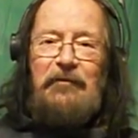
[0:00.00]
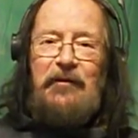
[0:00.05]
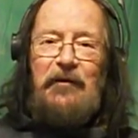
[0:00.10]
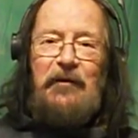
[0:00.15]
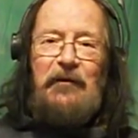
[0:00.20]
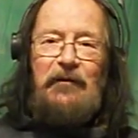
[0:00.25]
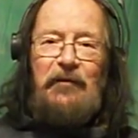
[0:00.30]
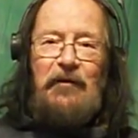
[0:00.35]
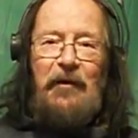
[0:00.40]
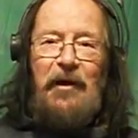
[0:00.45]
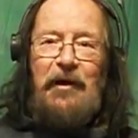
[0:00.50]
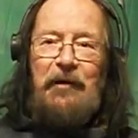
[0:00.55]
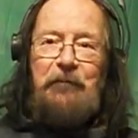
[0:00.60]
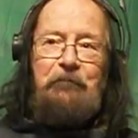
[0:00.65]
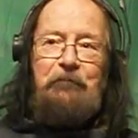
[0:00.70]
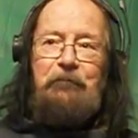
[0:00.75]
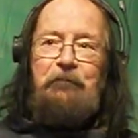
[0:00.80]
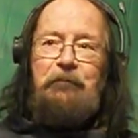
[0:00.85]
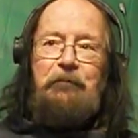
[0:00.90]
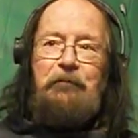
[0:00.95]
she's like
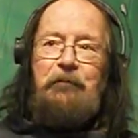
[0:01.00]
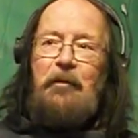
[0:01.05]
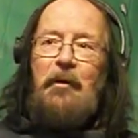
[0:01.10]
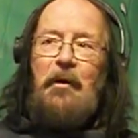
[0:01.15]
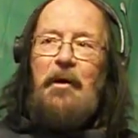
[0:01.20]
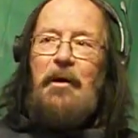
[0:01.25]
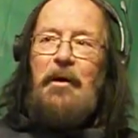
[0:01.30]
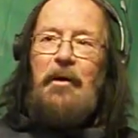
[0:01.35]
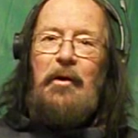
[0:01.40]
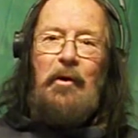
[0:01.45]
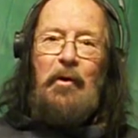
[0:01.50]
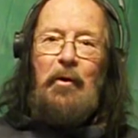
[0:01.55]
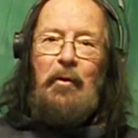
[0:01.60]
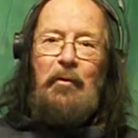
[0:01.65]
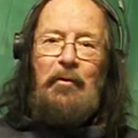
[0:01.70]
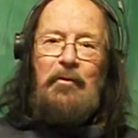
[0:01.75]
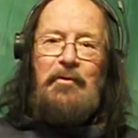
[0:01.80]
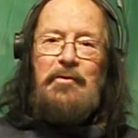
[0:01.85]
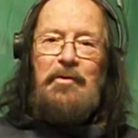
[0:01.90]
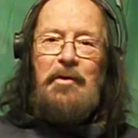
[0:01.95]

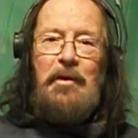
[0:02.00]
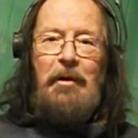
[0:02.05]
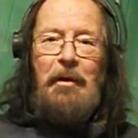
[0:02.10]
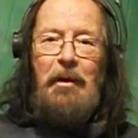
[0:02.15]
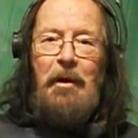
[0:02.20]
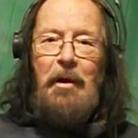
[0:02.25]
huge.